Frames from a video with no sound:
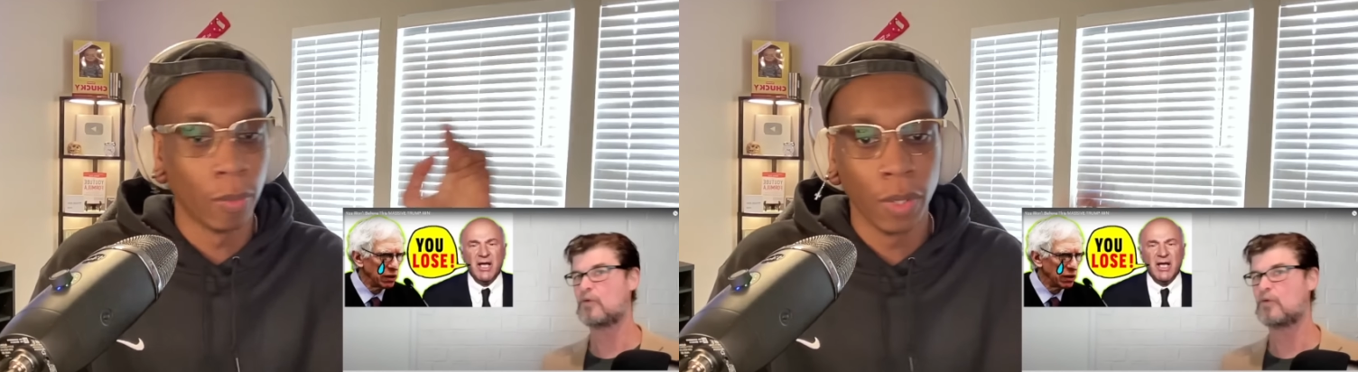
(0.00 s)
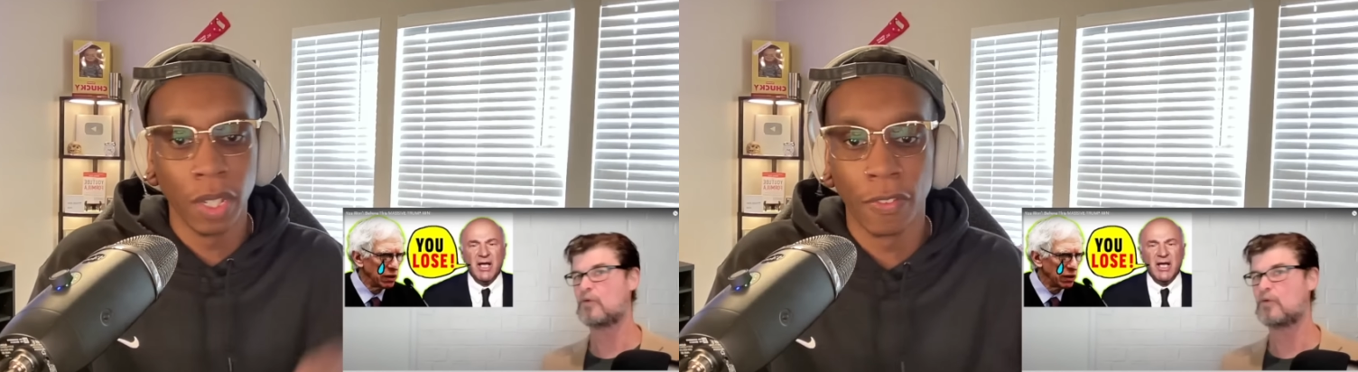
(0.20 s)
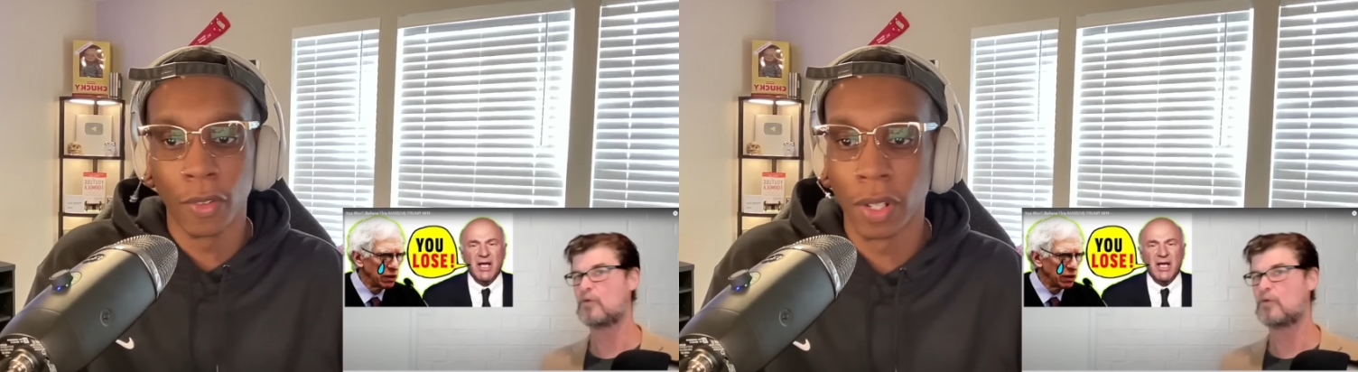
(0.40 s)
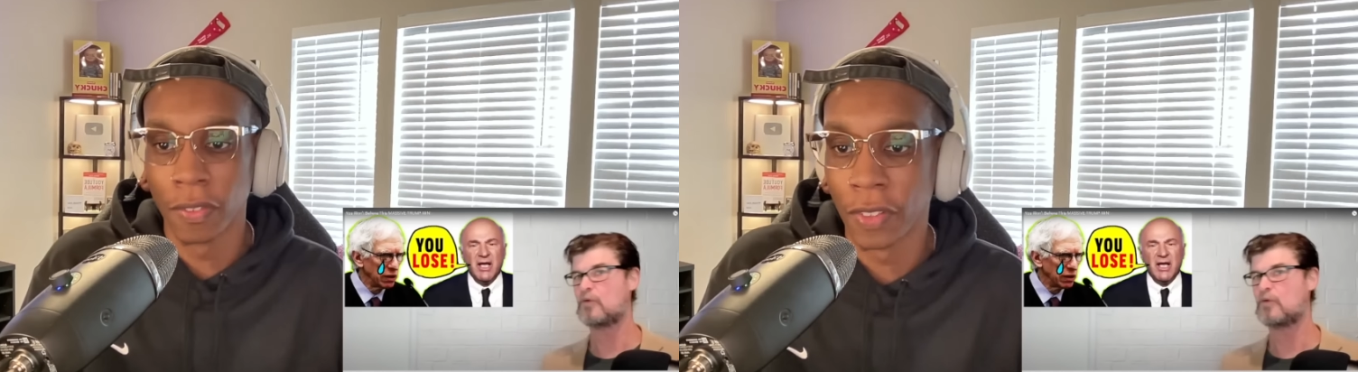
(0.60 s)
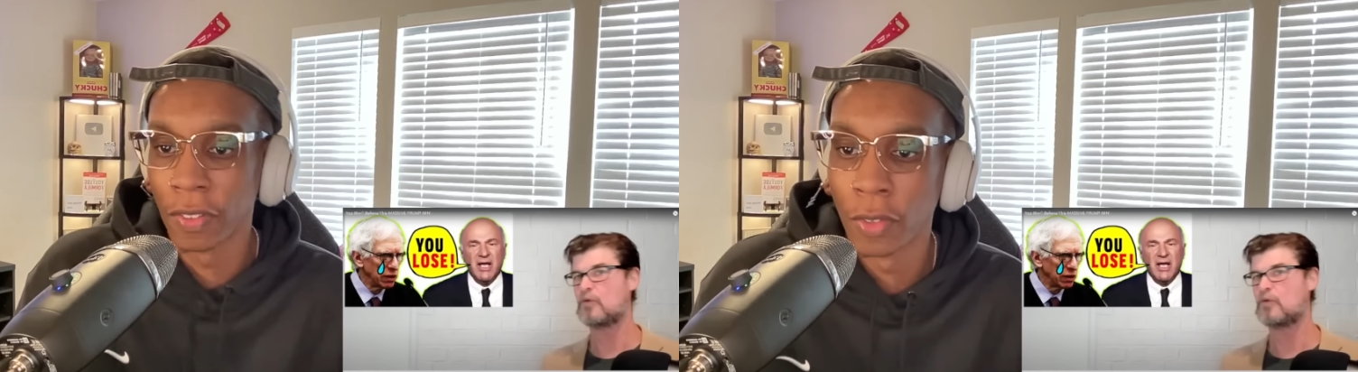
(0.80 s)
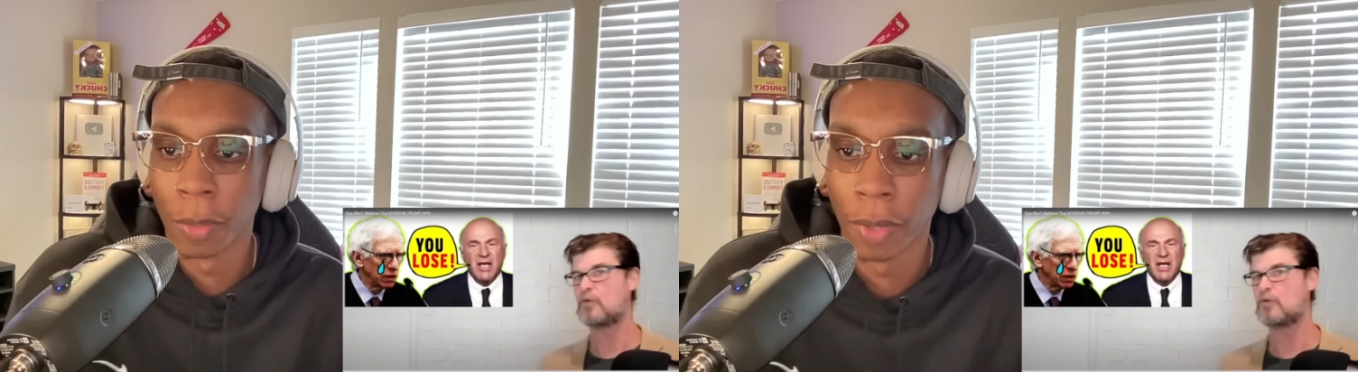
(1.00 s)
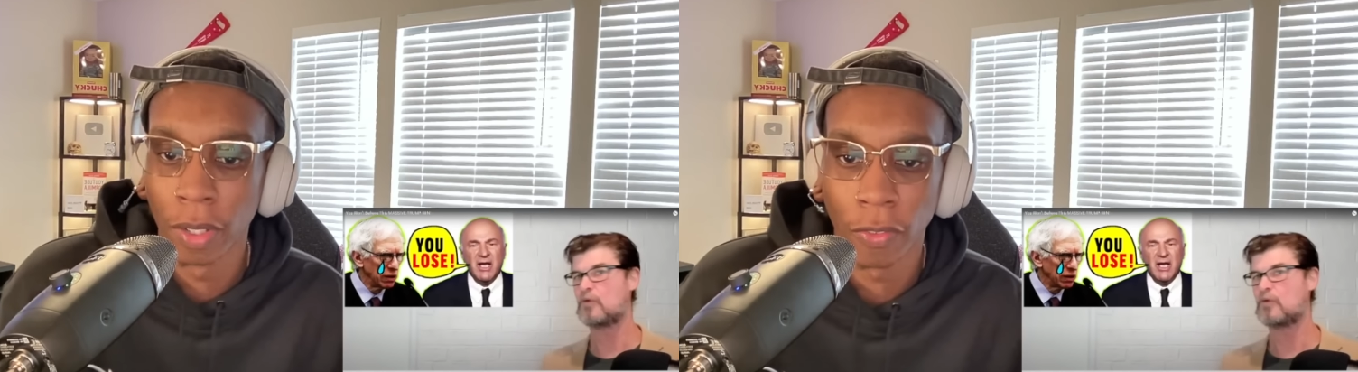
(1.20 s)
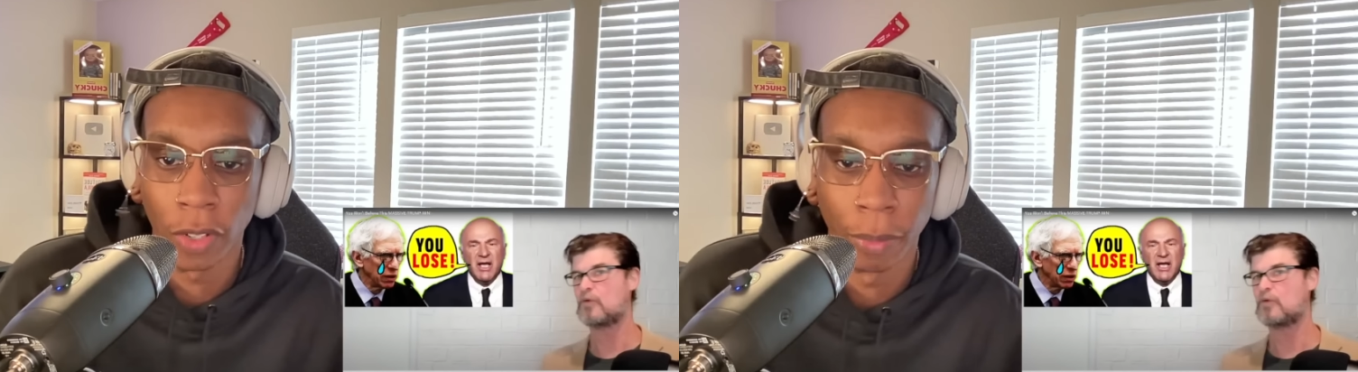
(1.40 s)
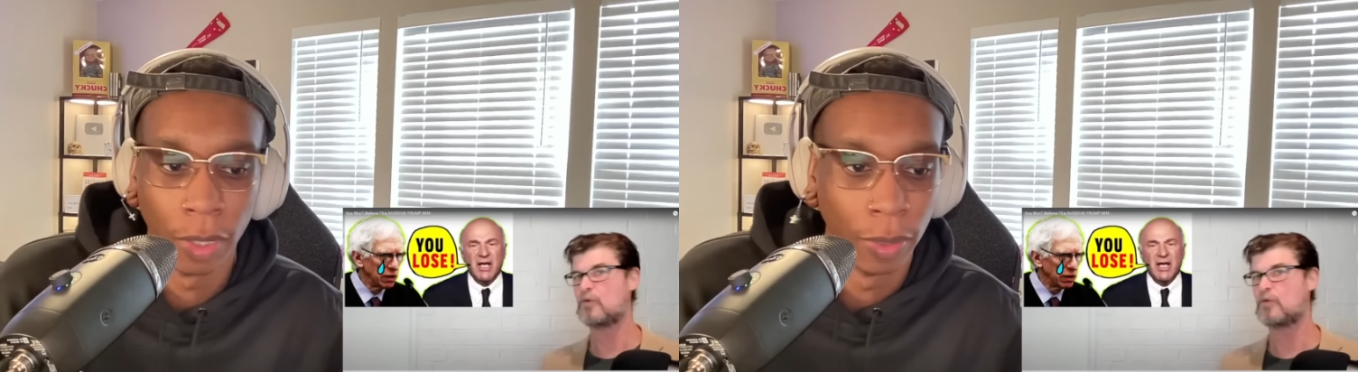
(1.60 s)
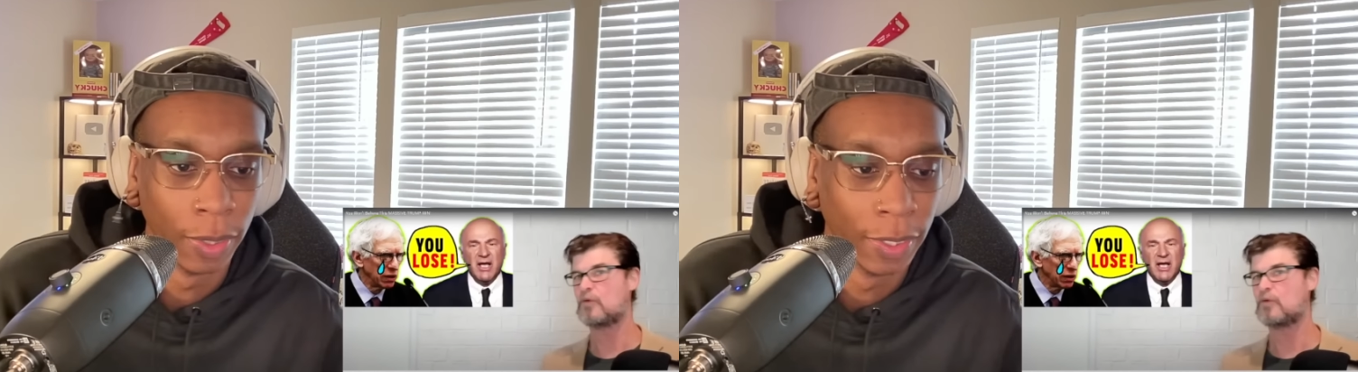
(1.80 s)
Speaker 1: we need four hundred fifty four million from you.
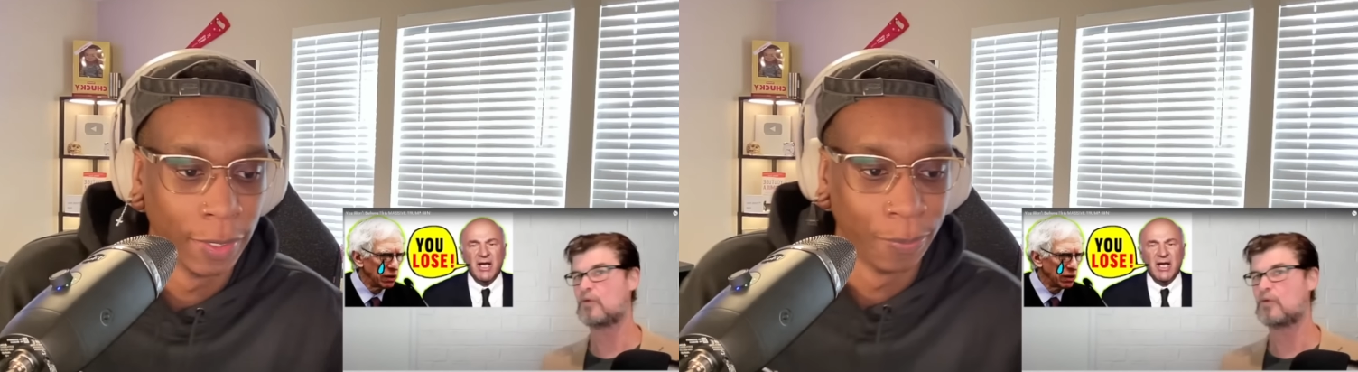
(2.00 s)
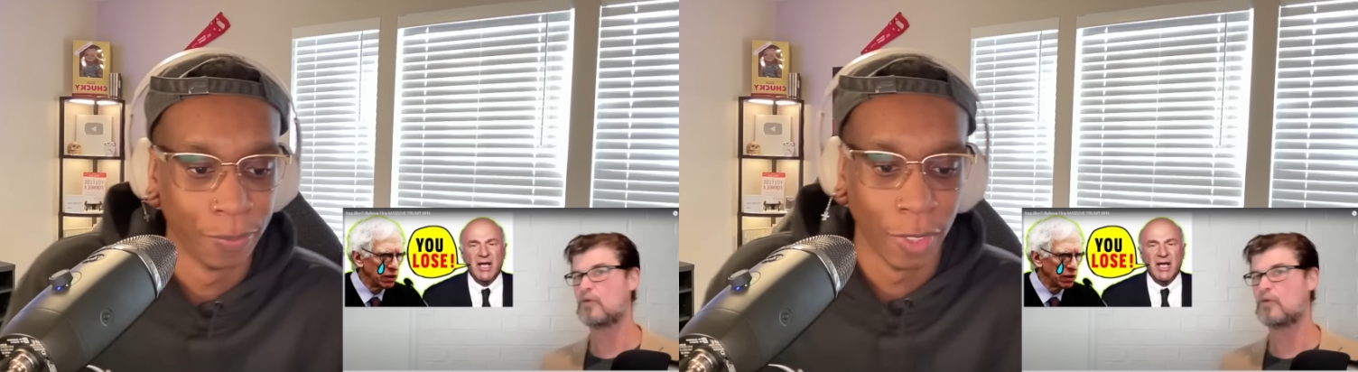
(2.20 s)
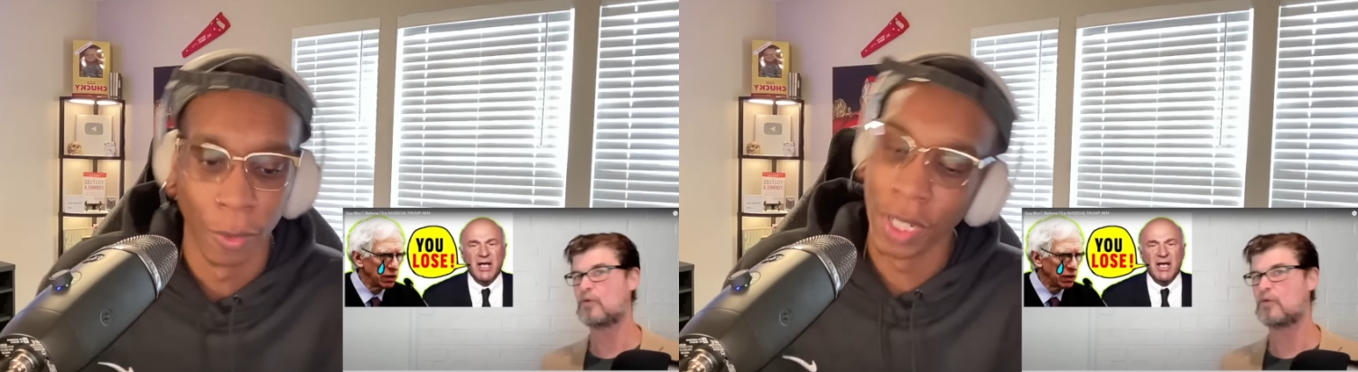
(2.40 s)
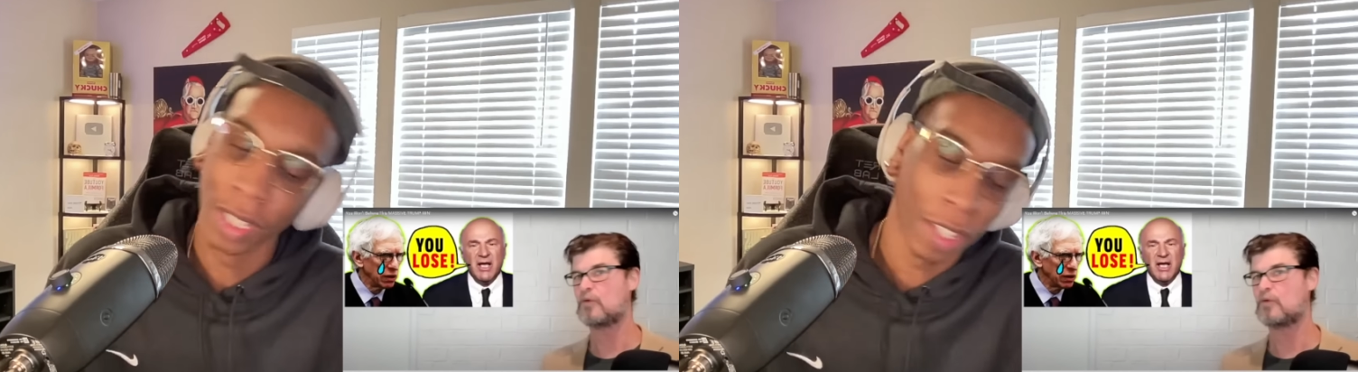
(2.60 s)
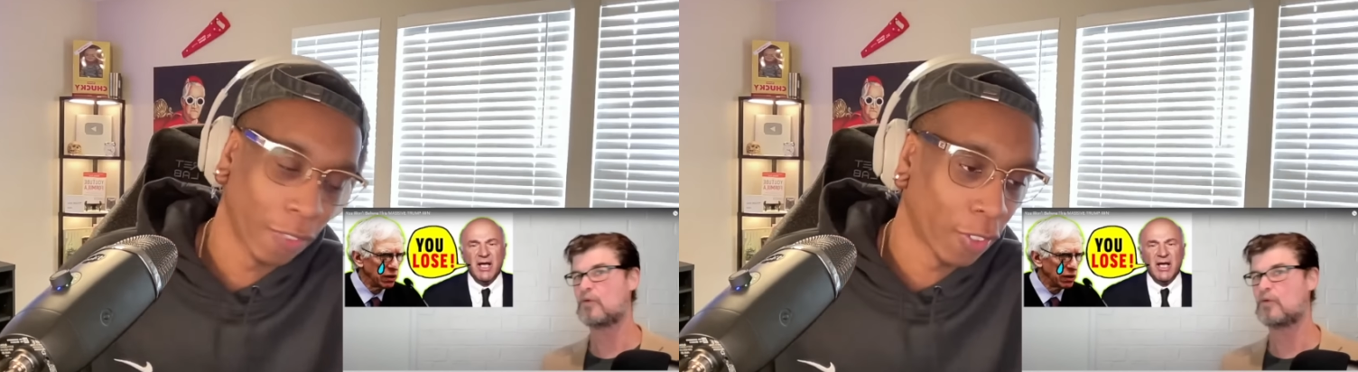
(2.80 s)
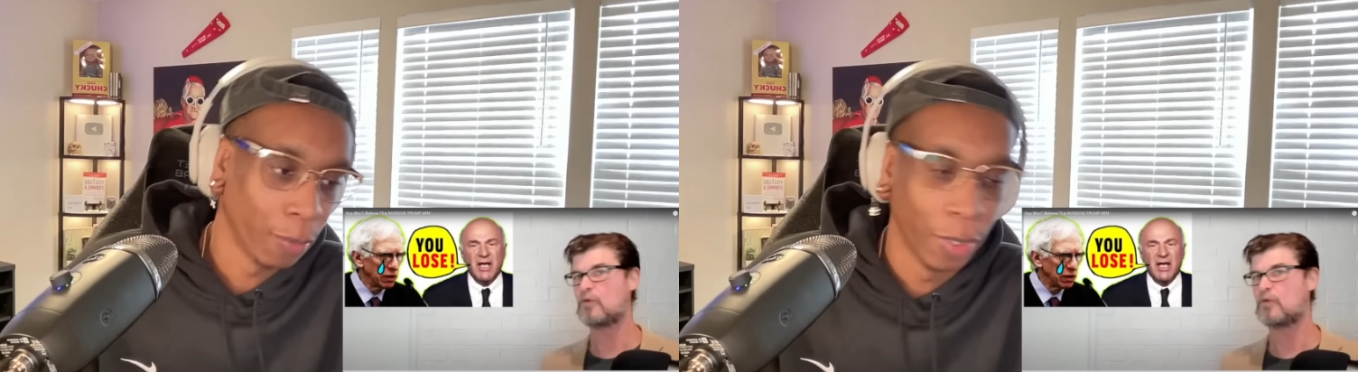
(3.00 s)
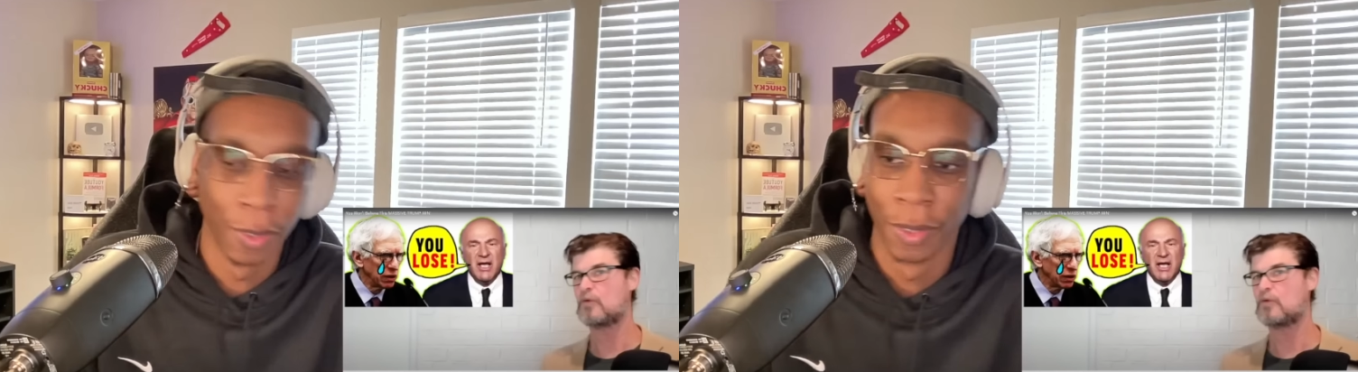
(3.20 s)
We need that from you.